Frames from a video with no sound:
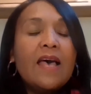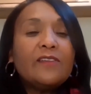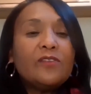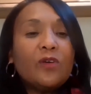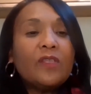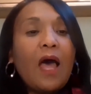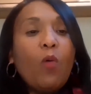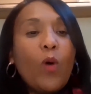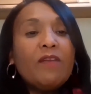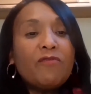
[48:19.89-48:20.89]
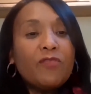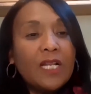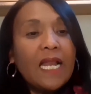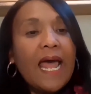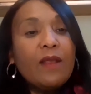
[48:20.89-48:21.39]
so that when
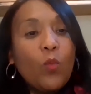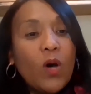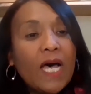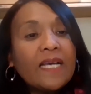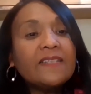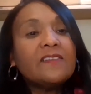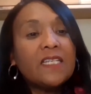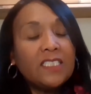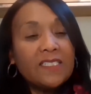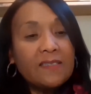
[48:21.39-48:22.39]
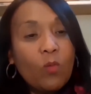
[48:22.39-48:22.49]
frontline workers such as